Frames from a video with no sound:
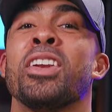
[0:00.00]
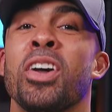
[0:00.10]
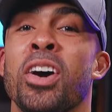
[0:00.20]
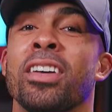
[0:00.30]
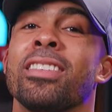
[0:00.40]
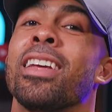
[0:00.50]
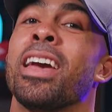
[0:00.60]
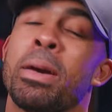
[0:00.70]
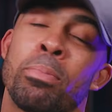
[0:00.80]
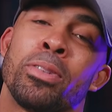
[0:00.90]
the
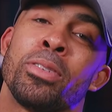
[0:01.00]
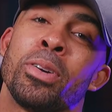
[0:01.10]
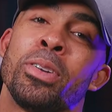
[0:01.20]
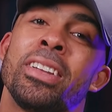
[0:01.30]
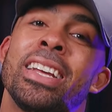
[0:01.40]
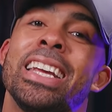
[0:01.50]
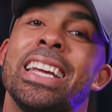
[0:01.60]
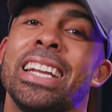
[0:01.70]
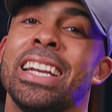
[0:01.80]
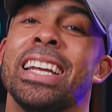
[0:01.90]
last episode
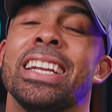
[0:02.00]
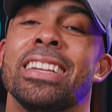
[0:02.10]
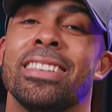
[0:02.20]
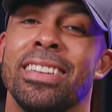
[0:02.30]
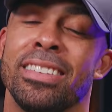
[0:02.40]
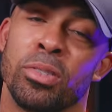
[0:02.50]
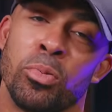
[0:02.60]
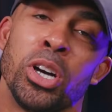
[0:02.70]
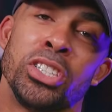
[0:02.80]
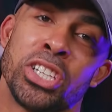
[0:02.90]
in the
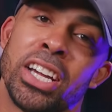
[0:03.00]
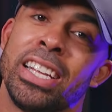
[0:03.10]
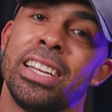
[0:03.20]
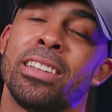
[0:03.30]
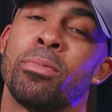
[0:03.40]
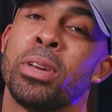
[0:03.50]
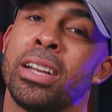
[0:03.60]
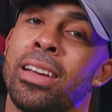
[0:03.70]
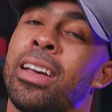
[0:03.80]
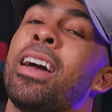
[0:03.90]
season. What a journey it's
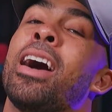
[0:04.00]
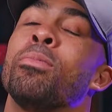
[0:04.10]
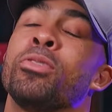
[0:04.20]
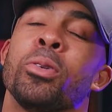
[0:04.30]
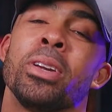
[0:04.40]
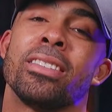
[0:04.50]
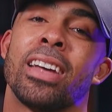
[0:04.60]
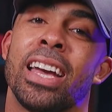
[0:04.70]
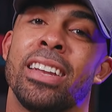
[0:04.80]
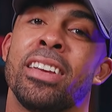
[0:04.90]
been. I'm so
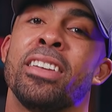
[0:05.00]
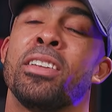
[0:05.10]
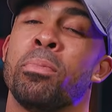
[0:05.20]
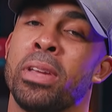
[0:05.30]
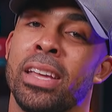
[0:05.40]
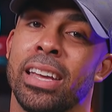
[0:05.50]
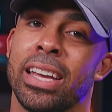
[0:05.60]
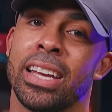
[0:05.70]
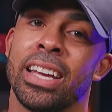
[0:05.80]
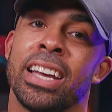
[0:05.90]
excited to be
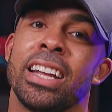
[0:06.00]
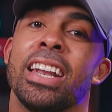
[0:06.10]
here.